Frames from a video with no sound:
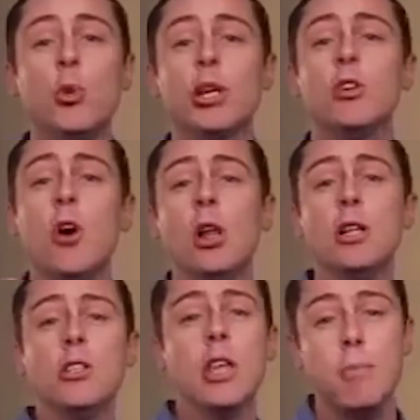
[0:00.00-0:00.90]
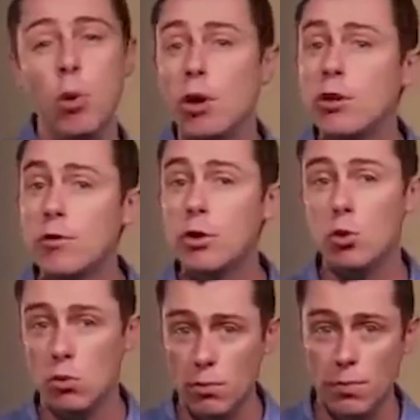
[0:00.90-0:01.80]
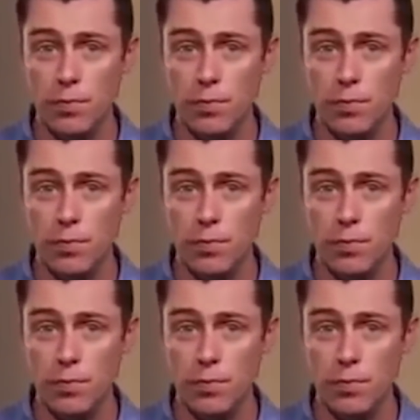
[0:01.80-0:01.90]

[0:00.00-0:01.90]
you acknowledge their point of view.